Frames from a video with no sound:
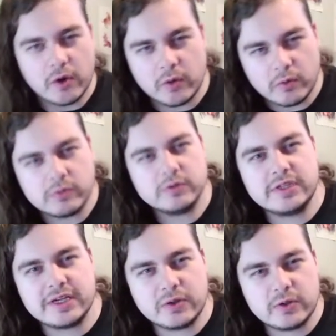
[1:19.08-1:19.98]
we'll
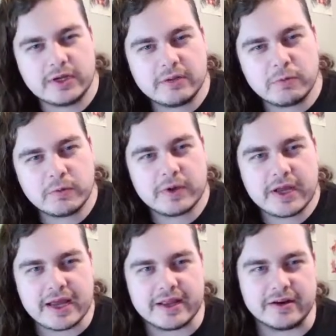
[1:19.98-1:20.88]
take a look at what we
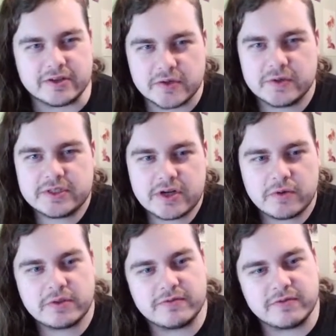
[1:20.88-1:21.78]
got here. So let's start
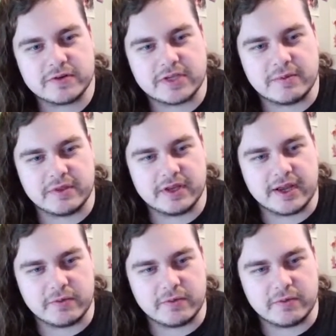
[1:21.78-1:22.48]
with the first game of the day,